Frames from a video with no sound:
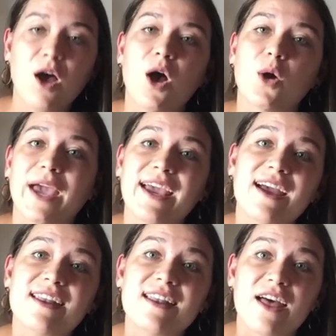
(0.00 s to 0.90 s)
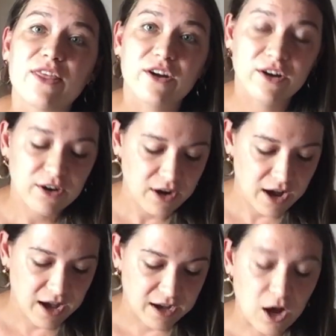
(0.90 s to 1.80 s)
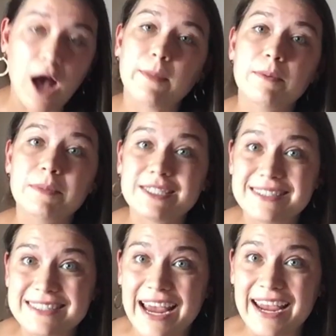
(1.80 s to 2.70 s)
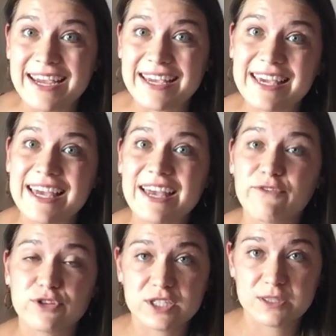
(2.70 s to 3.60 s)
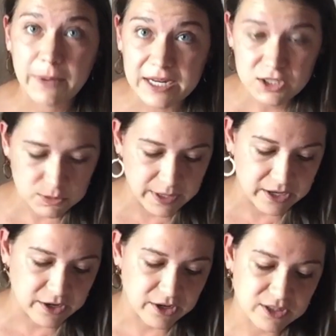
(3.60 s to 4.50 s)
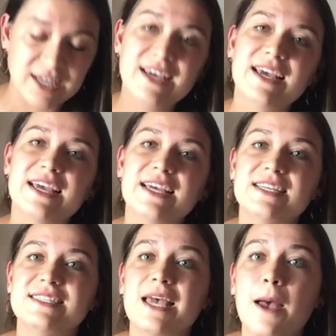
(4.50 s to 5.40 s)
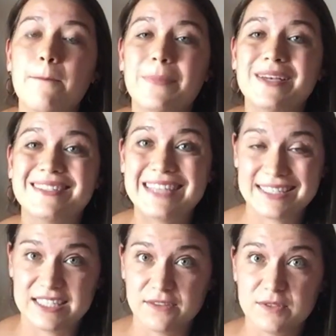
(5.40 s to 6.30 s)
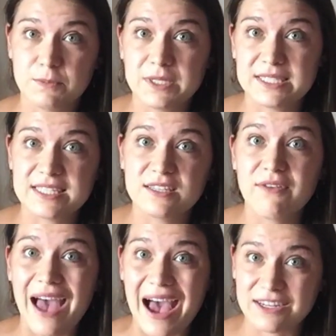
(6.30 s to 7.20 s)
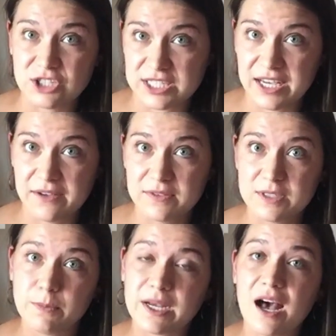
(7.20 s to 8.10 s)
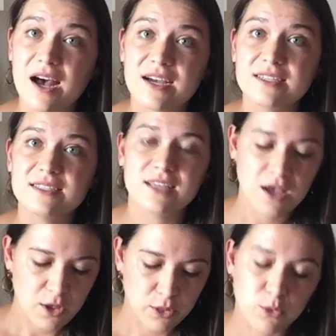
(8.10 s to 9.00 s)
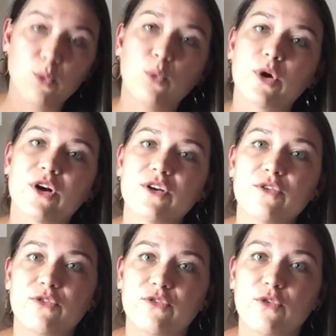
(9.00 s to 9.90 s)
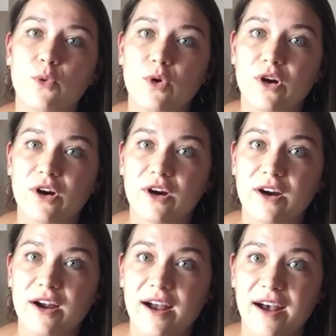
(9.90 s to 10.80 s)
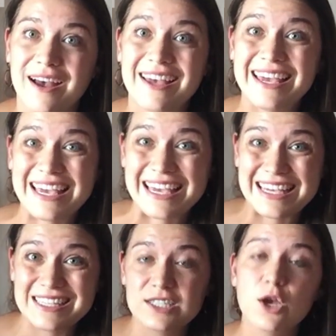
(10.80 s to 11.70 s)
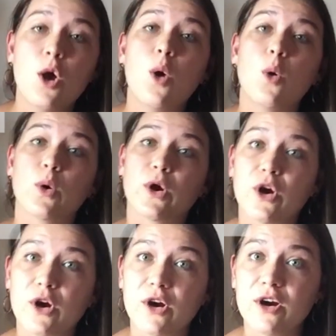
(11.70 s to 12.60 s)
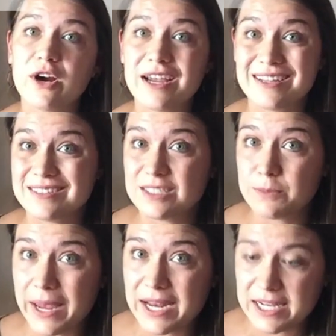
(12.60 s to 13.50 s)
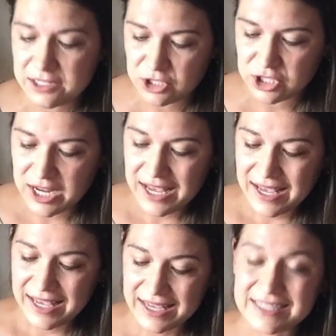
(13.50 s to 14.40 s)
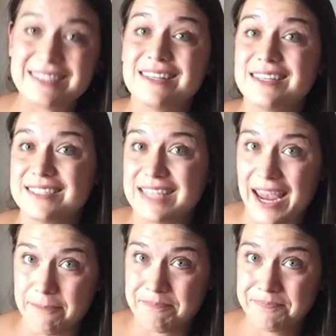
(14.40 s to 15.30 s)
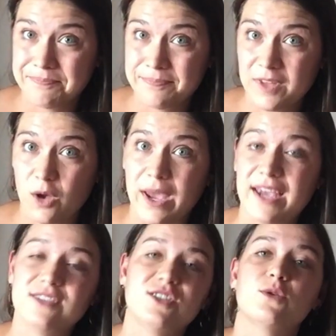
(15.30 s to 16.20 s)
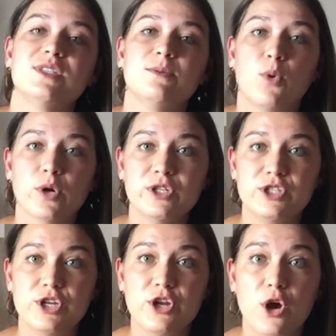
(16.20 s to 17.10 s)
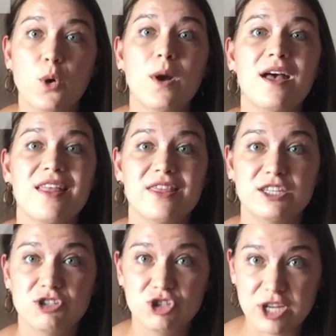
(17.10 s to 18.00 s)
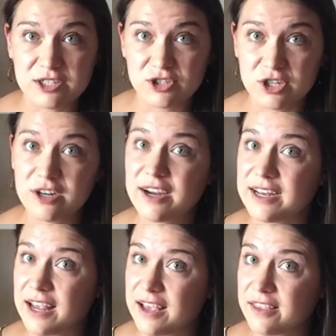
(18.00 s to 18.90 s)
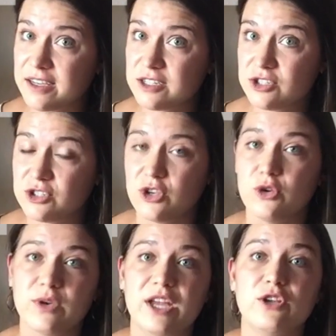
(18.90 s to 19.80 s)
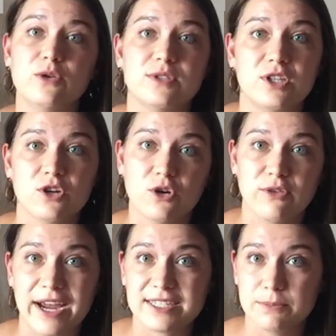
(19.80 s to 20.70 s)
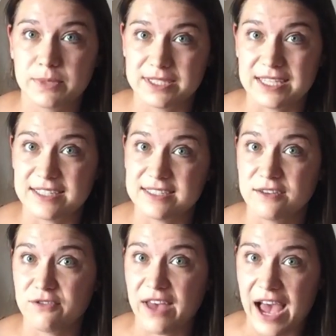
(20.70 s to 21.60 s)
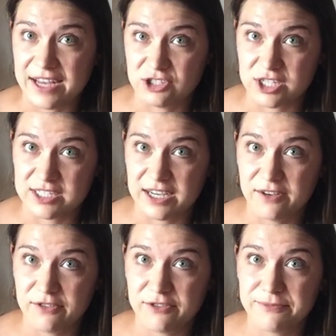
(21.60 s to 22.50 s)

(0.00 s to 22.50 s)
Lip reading: Okay, another common mistake for Spanish speakers is possessive adjectives, because the word for his or her in Spanish is the same. Okay, so it's important to know the gender in English so you can use the correct possessive adjective.